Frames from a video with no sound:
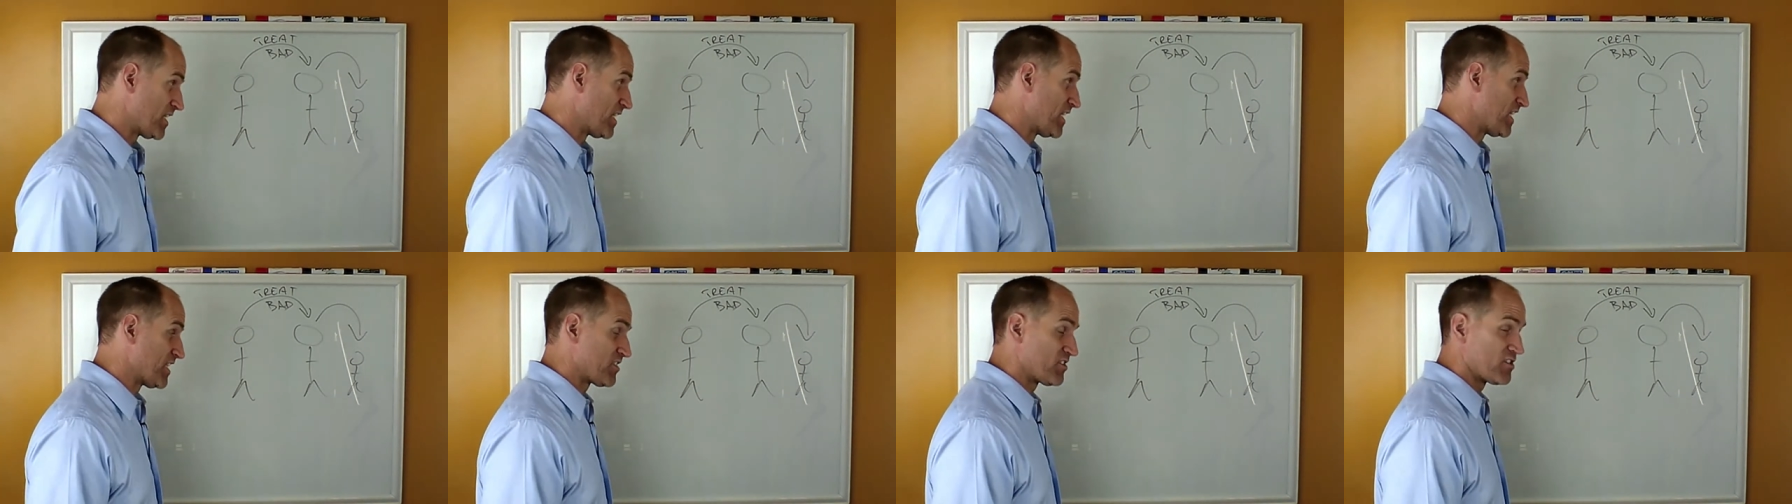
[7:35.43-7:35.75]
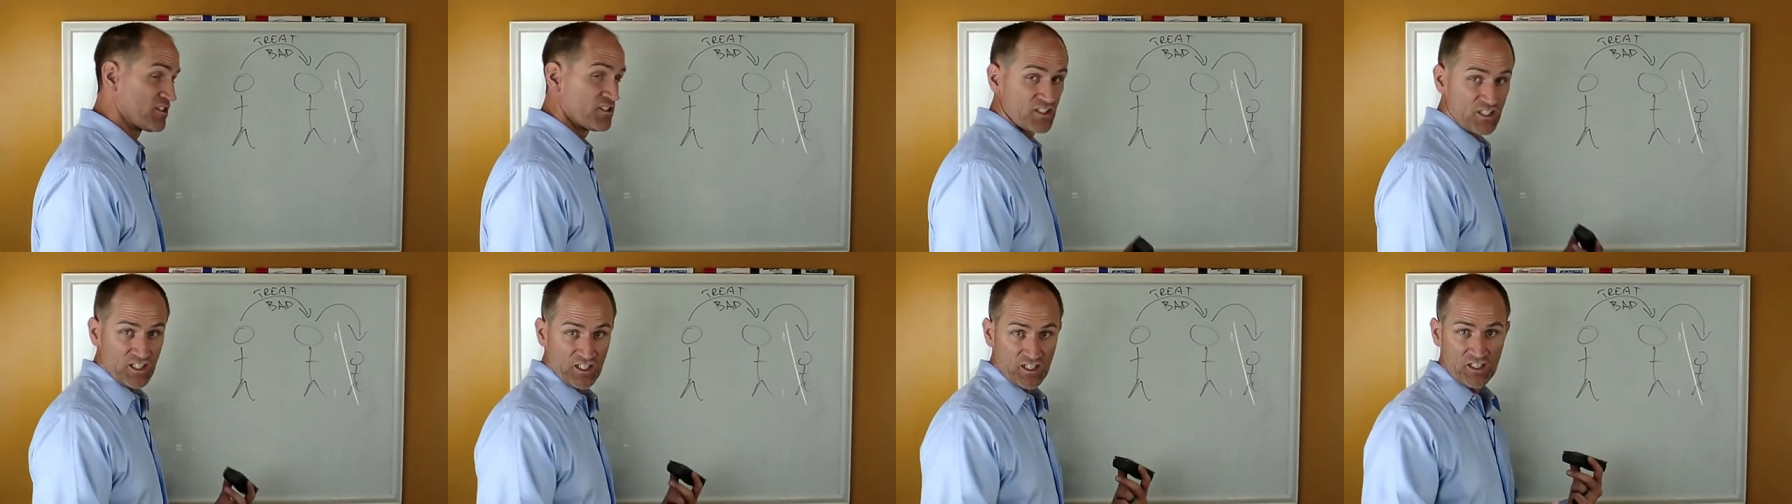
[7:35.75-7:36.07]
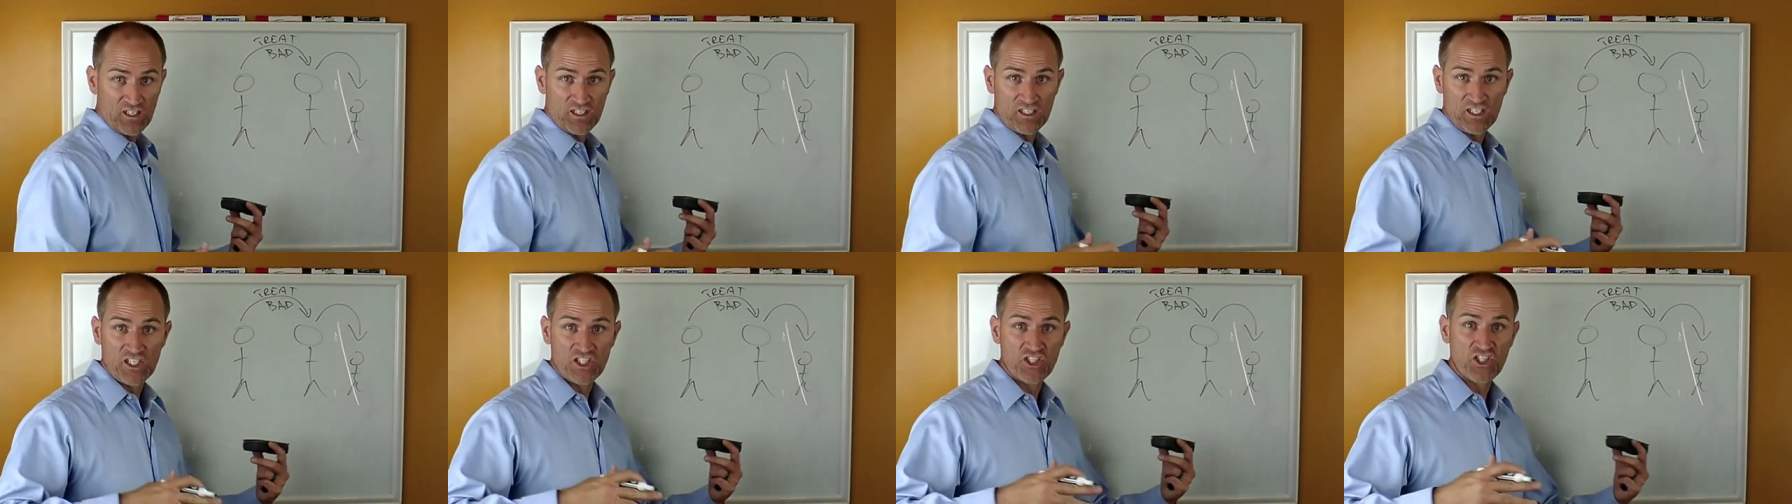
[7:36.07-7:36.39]
this is
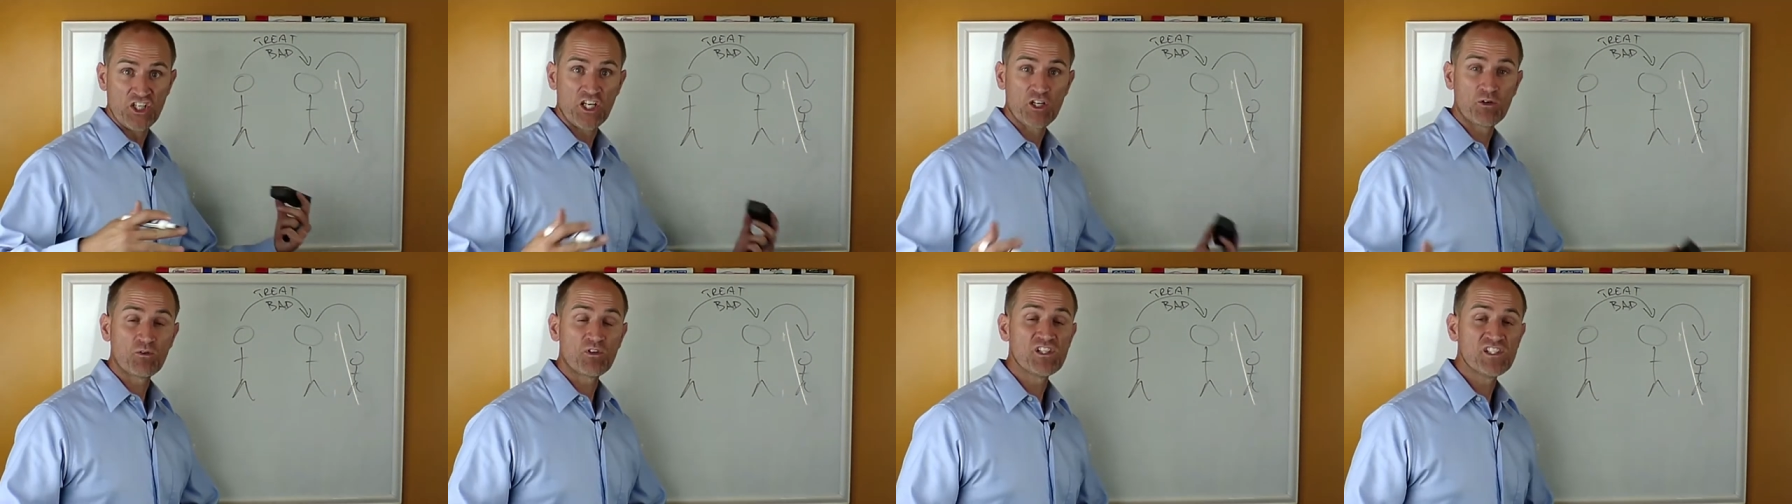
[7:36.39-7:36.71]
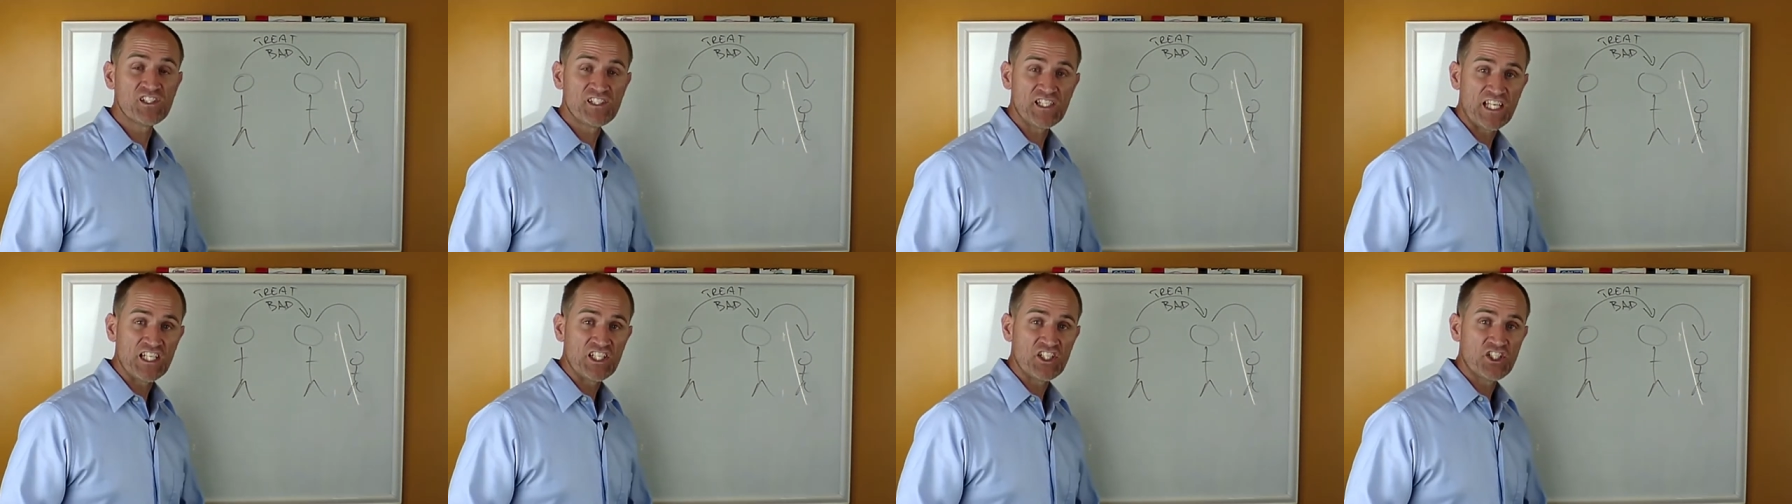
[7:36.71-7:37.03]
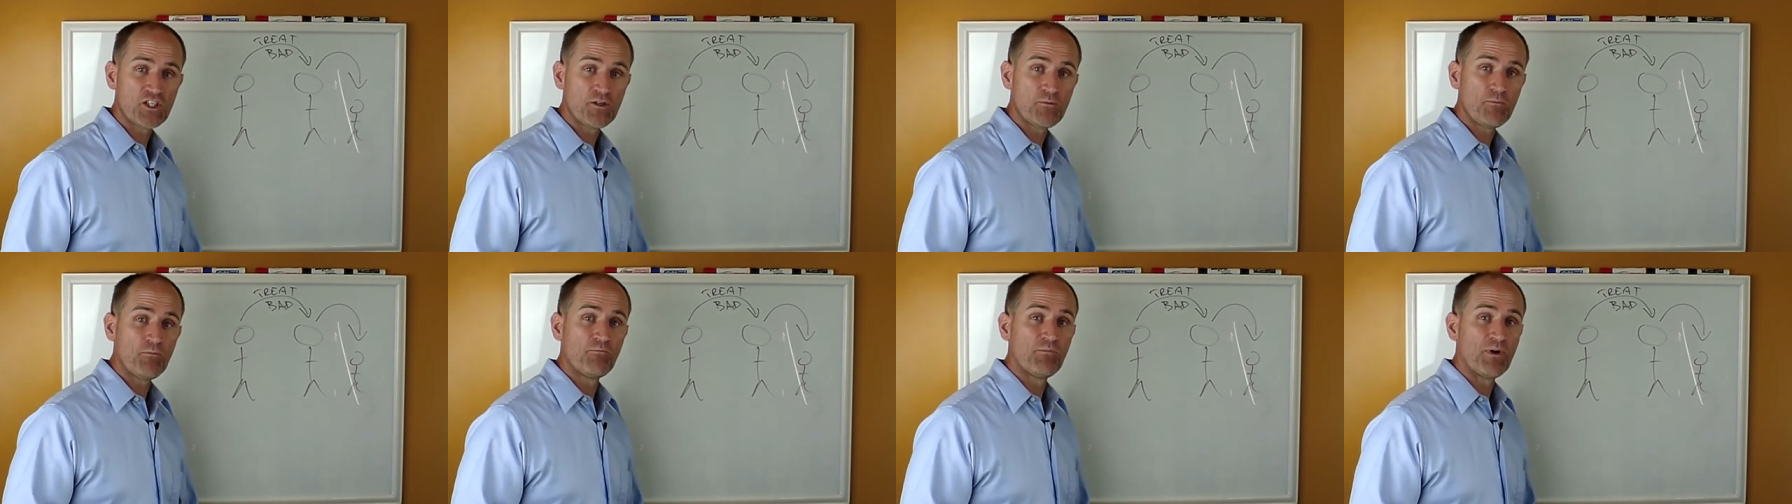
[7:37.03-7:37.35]
a, a generalization,